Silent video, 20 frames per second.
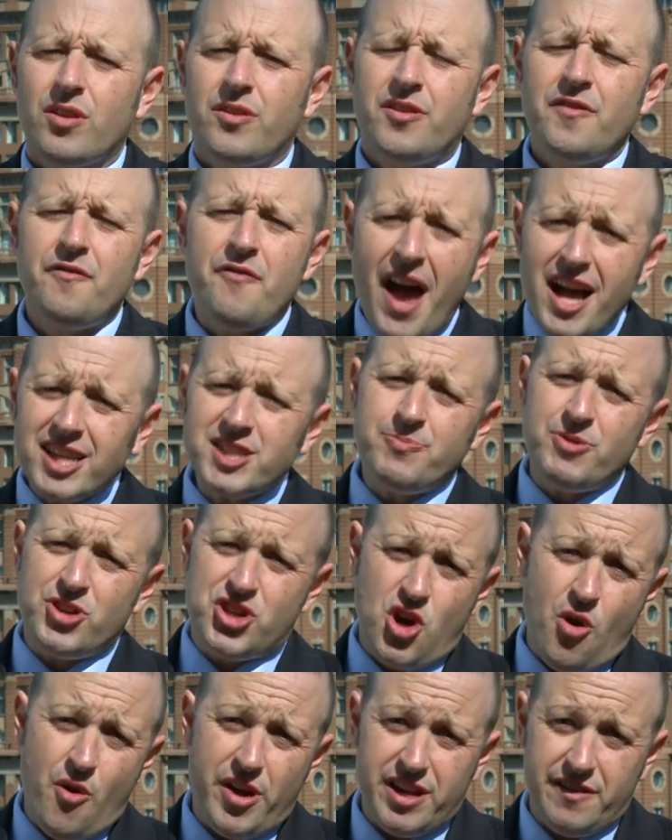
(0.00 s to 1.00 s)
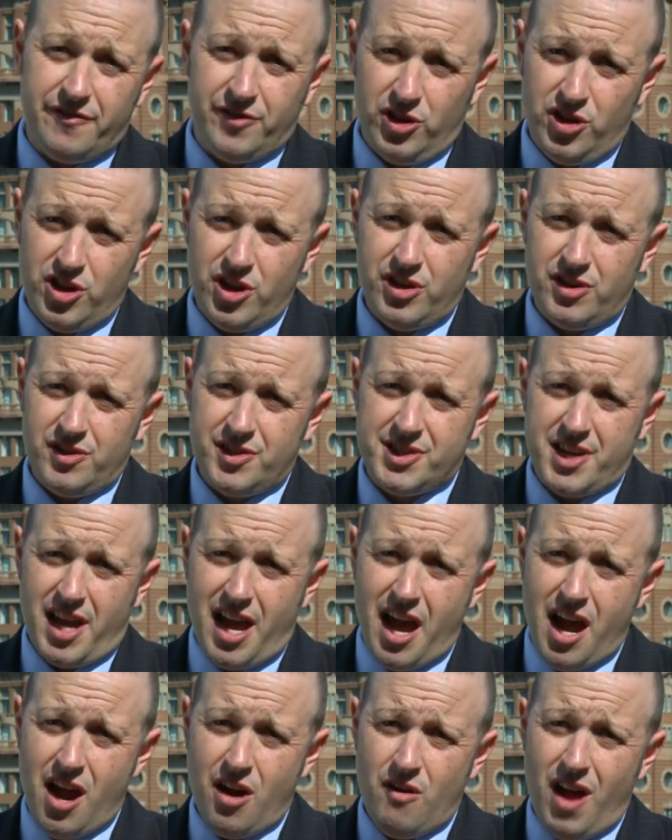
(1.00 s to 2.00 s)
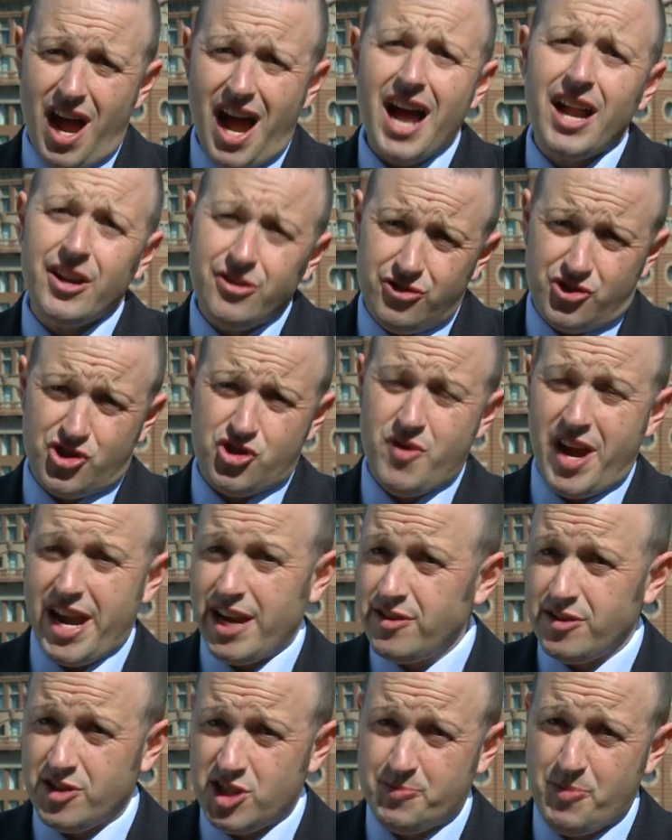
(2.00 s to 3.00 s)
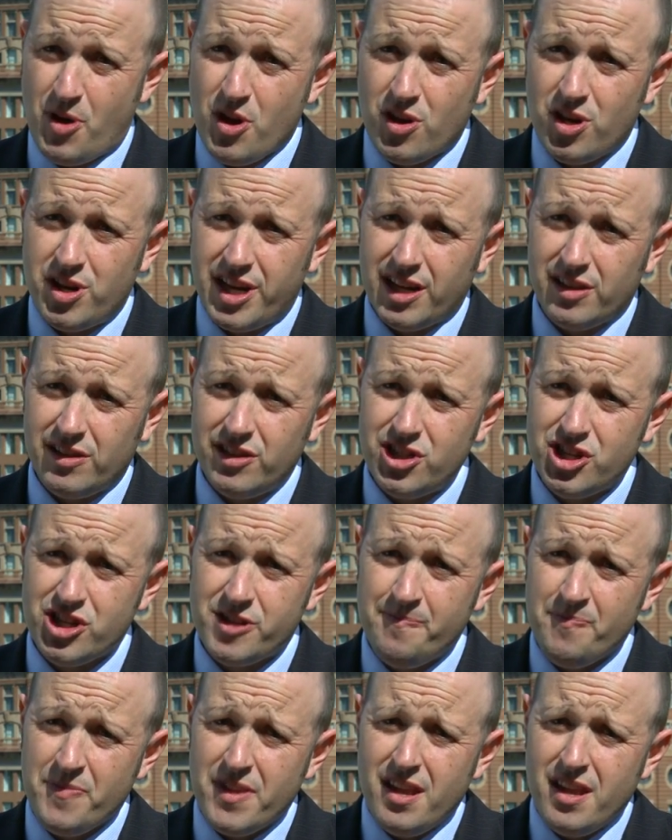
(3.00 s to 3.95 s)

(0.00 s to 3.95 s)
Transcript: The vast majority of learners are undertrained in spoken English.